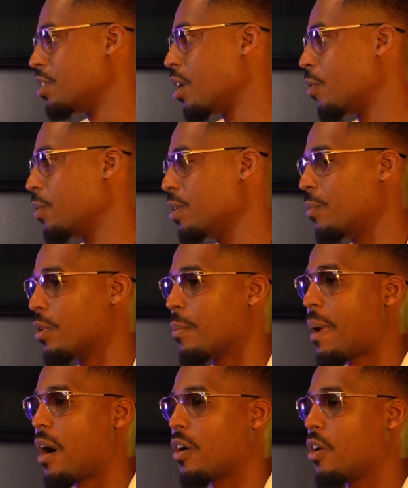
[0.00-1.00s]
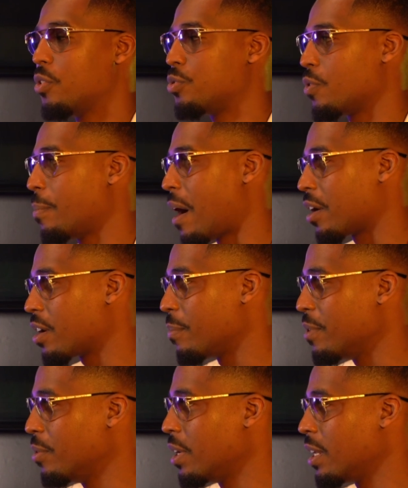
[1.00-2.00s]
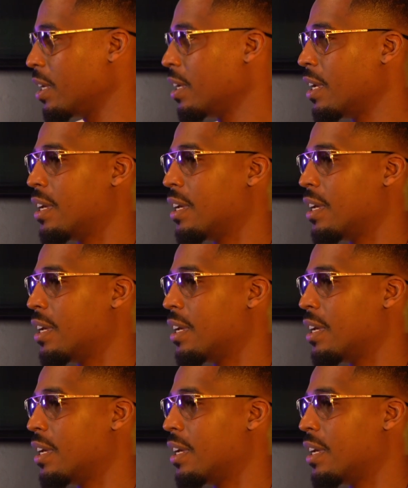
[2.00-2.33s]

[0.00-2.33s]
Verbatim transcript: You know, we, we're about culture, we're about community.